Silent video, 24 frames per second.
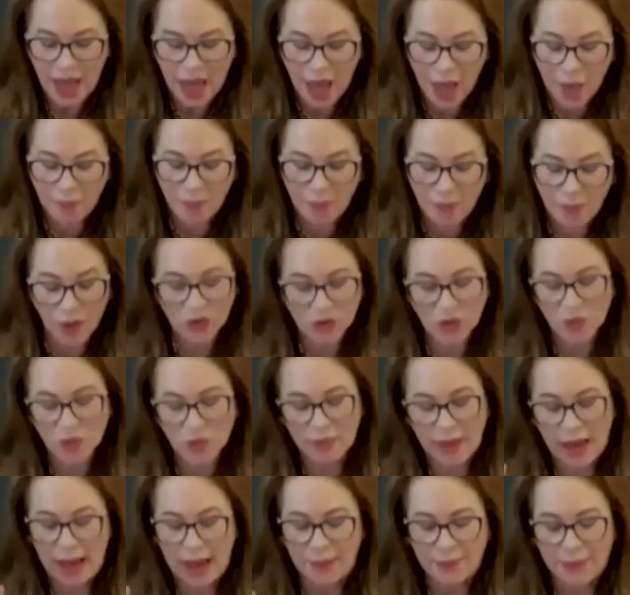a
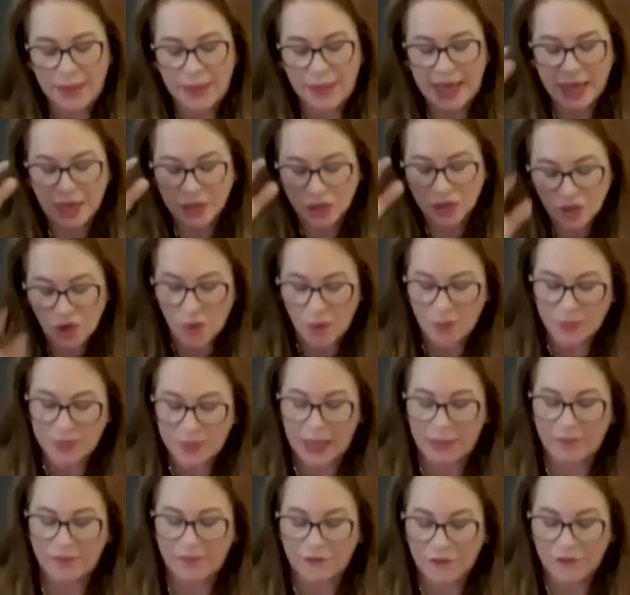bottom-up and a
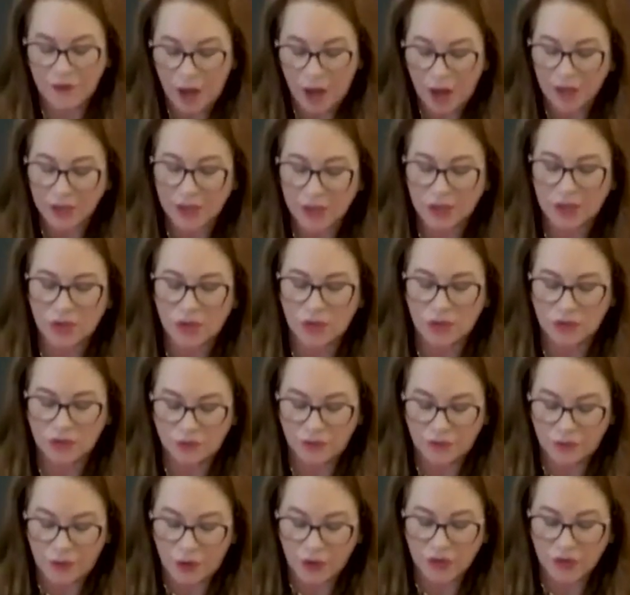top-down flux to
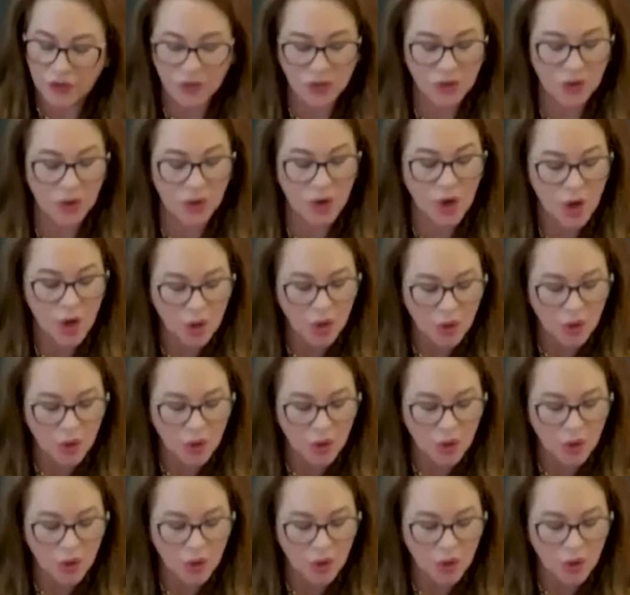foster